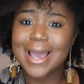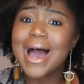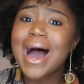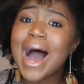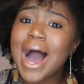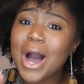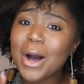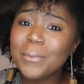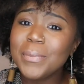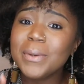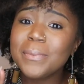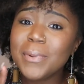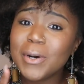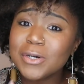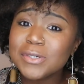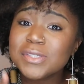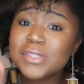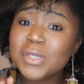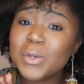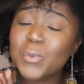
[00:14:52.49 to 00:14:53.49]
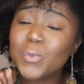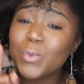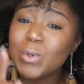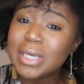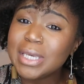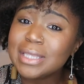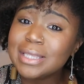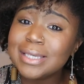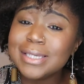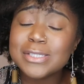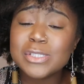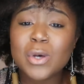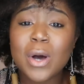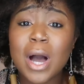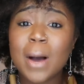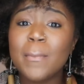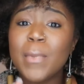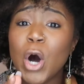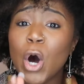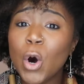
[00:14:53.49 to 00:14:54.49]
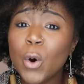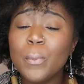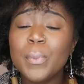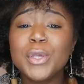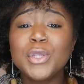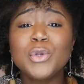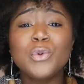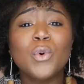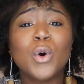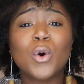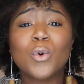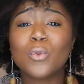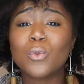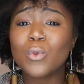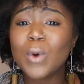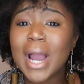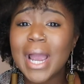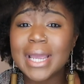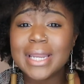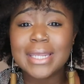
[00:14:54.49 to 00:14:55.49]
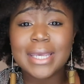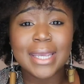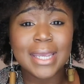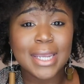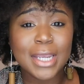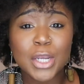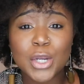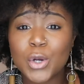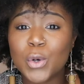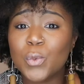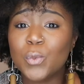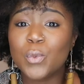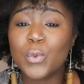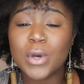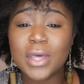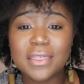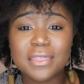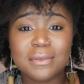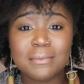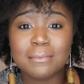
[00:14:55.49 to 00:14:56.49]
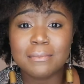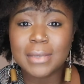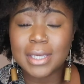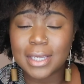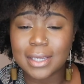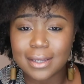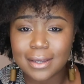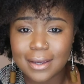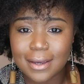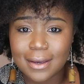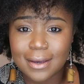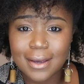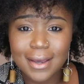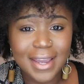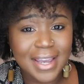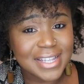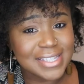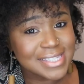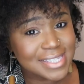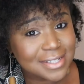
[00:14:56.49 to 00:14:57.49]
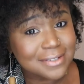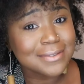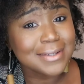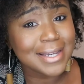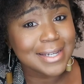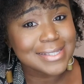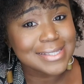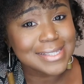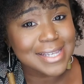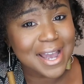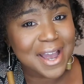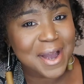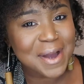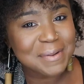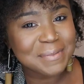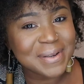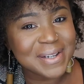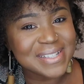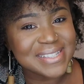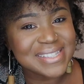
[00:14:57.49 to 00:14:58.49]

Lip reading: I'll be posting weekly, so I'm hoping you are right here with me. Until next time.